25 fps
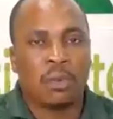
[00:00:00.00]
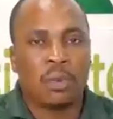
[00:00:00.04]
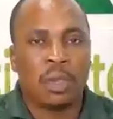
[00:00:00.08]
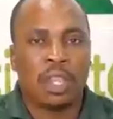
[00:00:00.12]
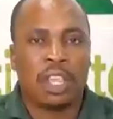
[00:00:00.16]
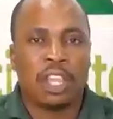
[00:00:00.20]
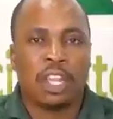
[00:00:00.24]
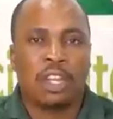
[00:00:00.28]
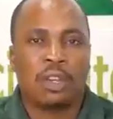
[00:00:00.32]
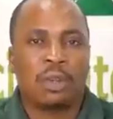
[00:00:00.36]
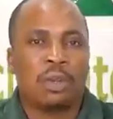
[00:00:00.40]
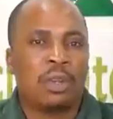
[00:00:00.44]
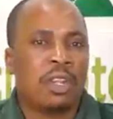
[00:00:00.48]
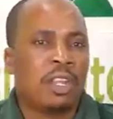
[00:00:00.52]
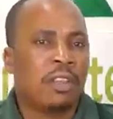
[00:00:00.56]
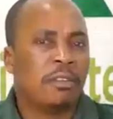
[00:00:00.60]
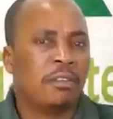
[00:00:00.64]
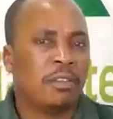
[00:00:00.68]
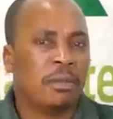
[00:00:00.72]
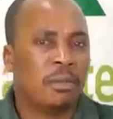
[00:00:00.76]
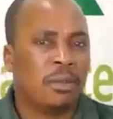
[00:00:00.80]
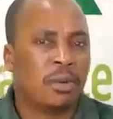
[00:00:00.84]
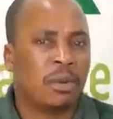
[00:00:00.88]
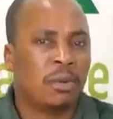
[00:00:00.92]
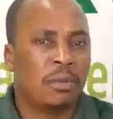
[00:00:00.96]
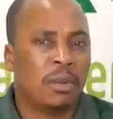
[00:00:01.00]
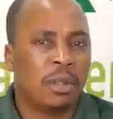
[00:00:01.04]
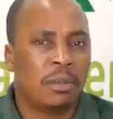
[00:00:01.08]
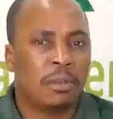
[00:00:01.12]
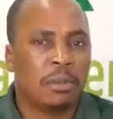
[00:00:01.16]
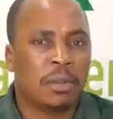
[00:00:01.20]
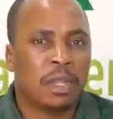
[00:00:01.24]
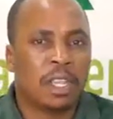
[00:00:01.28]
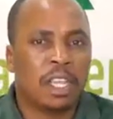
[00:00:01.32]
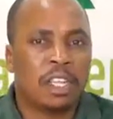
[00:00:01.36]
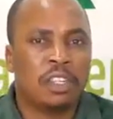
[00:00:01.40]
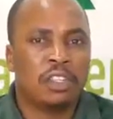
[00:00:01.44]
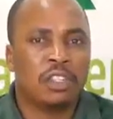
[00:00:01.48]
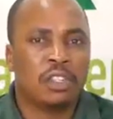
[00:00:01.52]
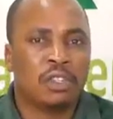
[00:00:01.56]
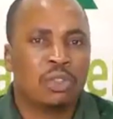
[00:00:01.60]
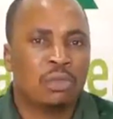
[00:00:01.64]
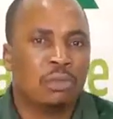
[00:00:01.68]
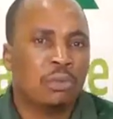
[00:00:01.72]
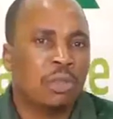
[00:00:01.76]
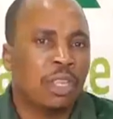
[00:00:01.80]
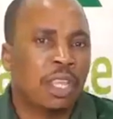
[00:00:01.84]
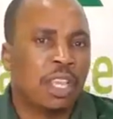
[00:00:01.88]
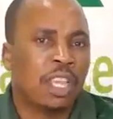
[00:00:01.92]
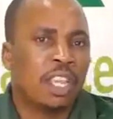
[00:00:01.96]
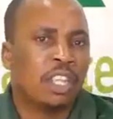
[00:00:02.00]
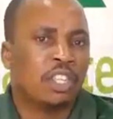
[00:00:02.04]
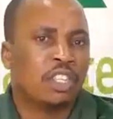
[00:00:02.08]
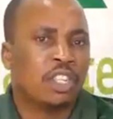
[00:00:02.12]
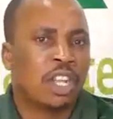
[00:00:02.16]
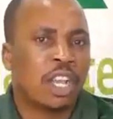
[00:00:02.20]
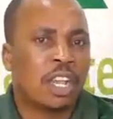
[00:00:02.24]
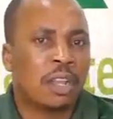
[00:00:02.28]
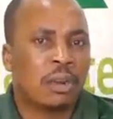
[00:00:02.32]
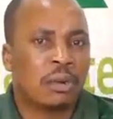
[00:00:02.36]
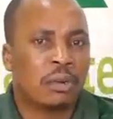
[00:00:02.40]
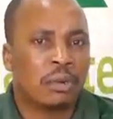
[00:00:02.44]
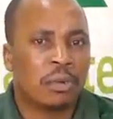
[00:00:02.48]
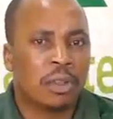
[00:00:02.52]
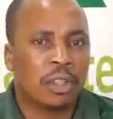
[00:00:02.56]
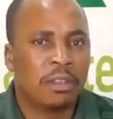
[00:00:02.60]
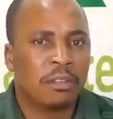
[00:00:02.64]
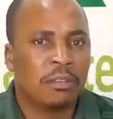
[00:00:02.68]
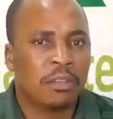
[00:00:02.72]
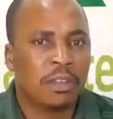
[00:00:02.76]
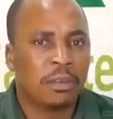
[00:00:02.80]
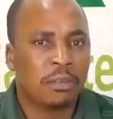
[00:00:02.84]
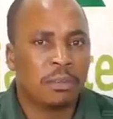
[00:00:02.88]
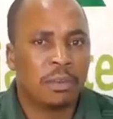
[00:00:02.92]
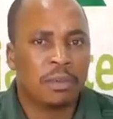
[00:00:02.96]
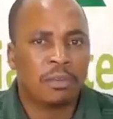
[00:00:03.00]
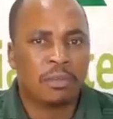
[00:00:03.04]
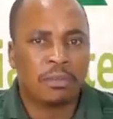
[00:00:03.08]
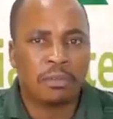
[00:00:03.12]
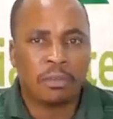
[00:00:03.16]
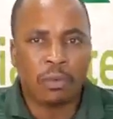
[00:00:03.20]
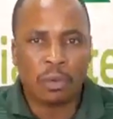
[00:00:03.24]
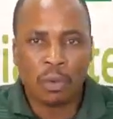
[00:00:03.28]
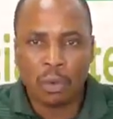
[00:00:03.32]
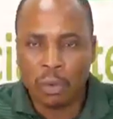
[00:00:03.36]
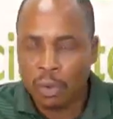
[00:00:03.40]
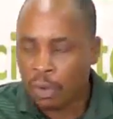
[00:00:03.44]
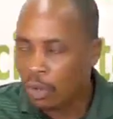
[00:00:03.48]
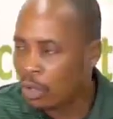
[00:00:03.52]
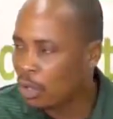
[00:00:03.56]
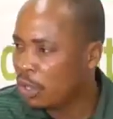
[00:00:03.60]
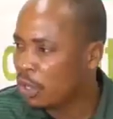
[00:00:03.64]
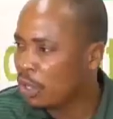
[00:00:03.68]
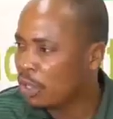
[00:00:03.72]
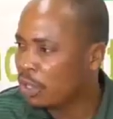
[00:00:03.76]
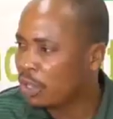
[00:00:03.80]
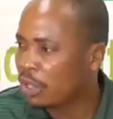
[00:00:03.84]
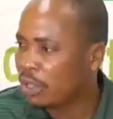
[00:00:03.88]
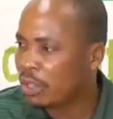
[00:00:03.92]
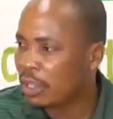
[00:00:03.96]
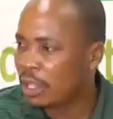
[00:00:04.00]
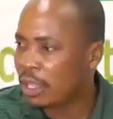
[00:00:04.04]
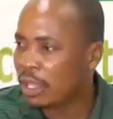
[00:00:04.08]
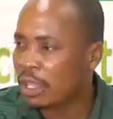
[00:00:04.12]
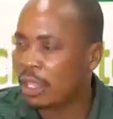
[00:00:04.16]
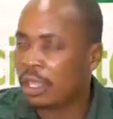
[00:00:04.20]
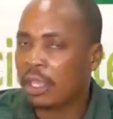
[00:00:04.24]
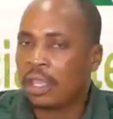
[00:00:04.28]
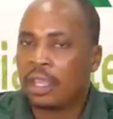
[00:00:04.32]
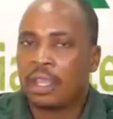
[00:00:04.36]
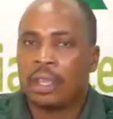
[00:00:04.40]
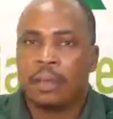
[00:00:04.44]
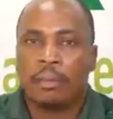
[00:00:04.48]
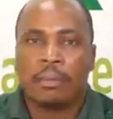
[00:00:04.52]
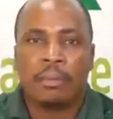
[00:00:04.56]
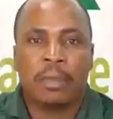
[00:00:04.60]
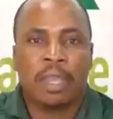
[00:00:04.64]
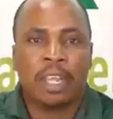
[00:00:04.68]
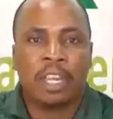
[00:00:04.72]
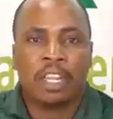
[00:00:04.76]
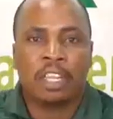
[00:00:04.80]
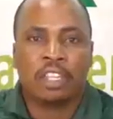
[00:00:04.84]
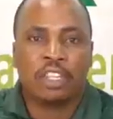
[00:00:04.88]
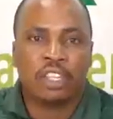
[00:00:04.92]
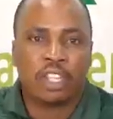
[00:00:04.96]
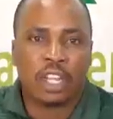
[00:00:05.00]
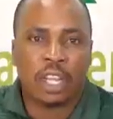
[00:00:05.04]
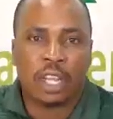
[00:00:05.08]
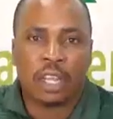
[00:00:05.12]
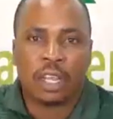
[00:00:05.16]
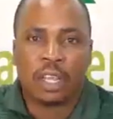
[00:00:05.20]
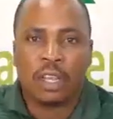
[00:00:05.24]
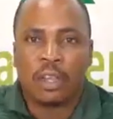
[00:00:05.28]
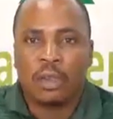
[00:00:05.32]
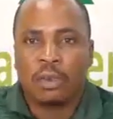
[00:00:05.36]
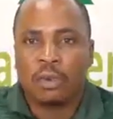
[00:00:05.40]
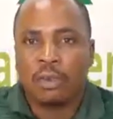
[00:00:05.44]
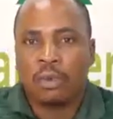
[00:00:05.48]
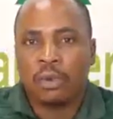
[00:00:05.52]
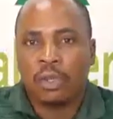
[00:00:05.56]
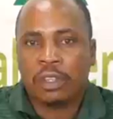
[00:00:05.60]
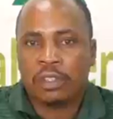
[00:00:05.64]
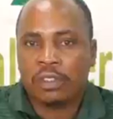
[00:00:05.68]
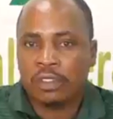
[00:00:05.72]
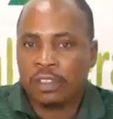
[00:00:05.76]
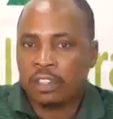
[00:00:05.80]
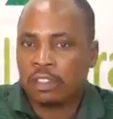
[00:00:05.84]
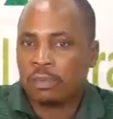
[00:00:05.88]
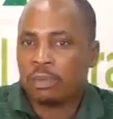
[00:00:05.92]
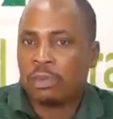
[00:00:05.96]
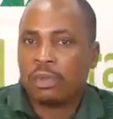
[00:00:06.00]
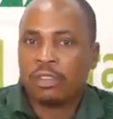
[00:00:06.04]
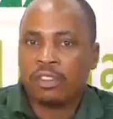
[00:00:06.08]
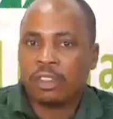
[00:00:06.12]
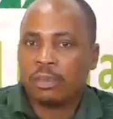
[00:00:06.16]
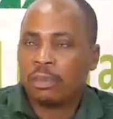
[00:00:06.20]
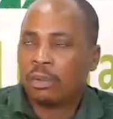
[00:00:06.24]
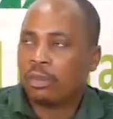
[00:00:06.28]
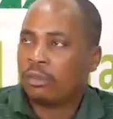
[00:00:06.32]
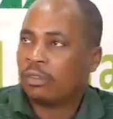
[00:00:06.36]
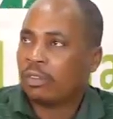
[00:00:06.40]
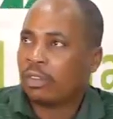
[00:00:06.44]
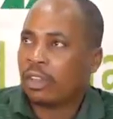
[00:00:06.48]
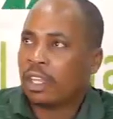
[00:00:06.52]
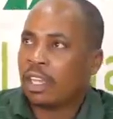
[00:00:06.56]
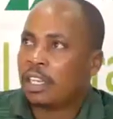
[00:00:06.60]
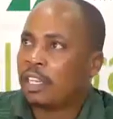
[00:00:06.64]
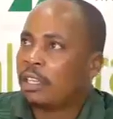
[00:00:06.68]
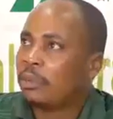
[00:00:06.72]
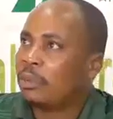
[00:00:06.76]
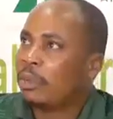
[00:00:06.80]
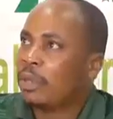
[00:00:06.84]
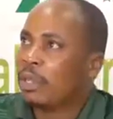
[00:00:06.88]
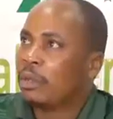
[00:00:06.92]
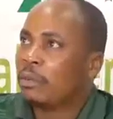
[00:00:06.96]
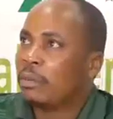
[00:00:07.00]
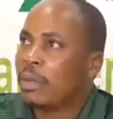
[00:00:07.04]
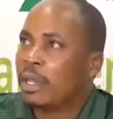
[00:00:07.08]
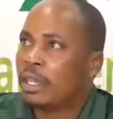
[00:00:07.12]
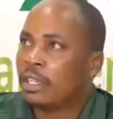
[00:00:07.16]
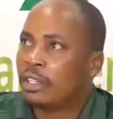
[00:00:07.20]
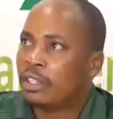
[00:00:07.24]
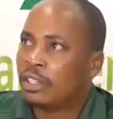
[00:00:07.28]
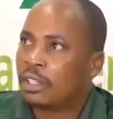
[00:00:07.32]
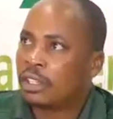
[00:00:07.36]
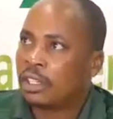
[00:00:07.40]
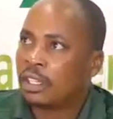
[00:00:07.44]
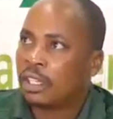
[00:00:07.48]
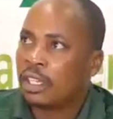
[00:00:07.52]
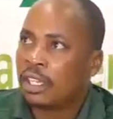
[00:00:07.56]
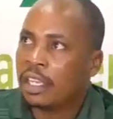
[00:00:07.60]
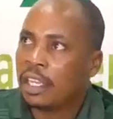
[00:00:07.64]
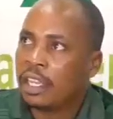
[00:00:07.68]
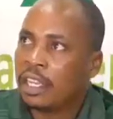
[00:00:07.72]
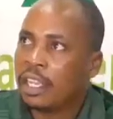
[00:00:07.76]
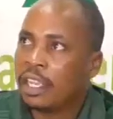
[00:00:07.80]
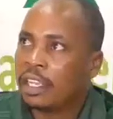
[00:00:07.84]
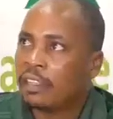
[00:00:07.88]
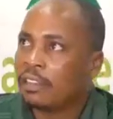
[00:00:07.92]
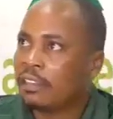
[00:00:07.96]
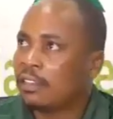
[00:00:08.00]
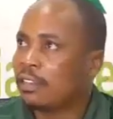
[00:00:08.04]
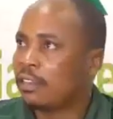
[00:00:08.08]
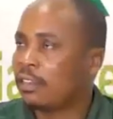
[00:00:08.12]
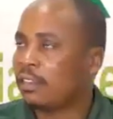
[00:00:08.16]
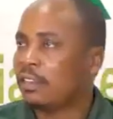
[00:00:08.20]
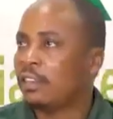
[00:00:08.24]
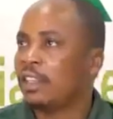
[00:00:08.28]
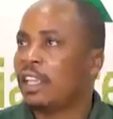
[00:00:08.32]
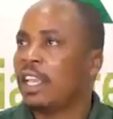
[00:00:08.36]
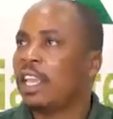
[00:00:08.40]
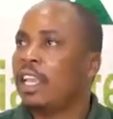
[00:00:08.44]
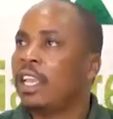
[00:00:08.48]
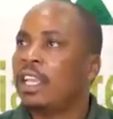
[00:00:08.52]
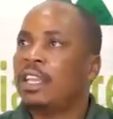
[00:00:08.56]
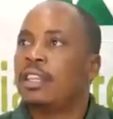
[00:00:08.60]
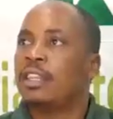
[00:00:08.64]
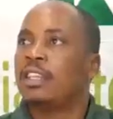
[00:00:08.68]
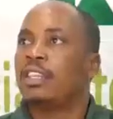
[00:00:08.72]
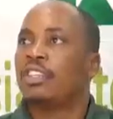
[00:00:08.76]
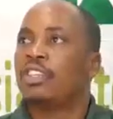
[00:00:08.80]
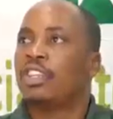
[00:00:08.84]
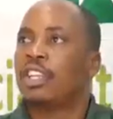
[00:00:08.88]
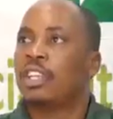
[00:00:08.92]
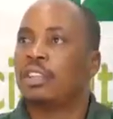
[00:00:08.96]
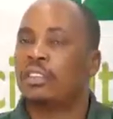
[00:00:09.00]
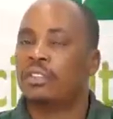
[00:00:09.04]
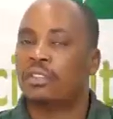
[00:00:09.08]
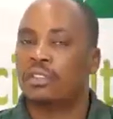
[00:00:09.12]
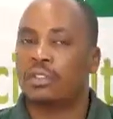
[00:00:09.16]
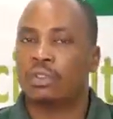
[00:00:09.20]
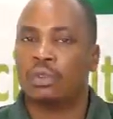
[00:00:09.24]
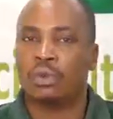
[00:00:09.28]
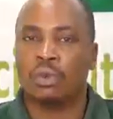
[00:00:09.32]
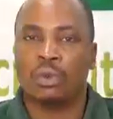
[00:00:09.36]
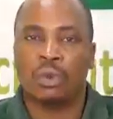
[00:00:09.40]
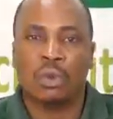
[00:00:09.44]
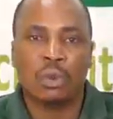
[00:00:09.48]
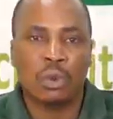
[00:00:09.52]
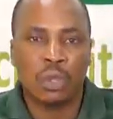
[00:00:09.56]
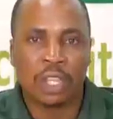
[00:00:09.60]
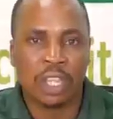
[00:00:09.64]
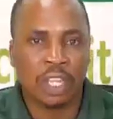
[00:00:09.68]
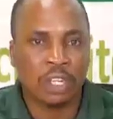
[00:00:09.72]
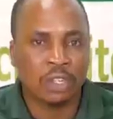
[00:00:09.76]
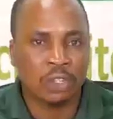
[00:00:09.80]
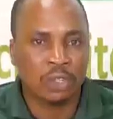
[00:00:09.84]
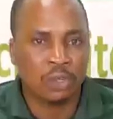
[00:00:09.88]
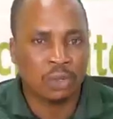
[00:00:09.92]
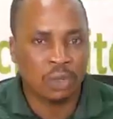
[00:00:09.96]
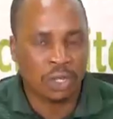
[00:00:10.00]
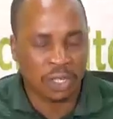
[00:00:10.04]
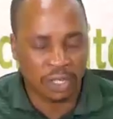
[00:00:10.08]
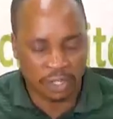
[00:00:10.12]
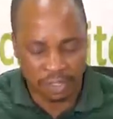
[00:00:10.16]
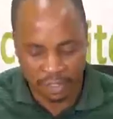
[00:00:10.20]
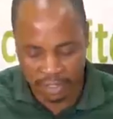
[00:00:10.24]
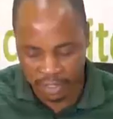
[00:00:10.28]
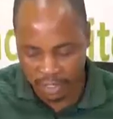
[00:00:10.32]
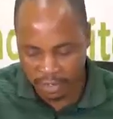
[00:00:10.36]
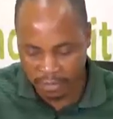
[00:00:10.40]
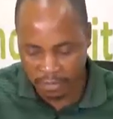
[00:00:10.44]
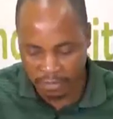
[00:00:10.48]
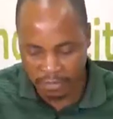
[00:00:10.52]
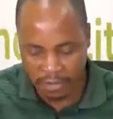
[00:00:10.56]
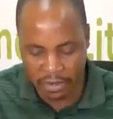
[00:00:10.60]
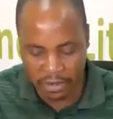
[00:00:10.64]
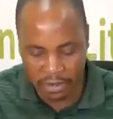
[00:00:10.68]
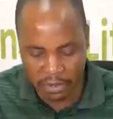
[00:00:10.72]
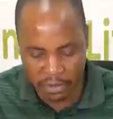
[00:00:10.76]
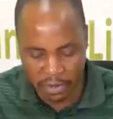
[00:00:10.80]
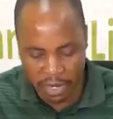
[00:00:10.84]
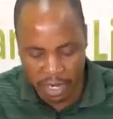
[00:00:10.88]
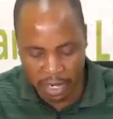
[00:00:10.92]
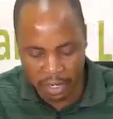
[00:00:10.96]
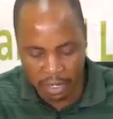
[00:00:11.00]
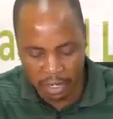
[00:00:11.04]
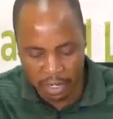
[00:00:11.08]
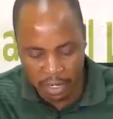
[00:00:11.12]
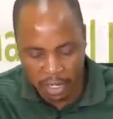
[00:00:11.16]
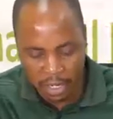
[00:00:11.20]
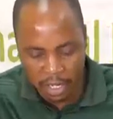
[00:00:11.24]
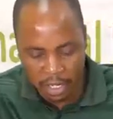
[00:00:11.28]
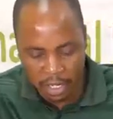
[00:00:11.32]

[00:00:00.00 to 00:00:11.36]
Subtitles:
We cannot have a problem getting to the HR even before the manager who is responsible for that department has had the chance to look into it very well.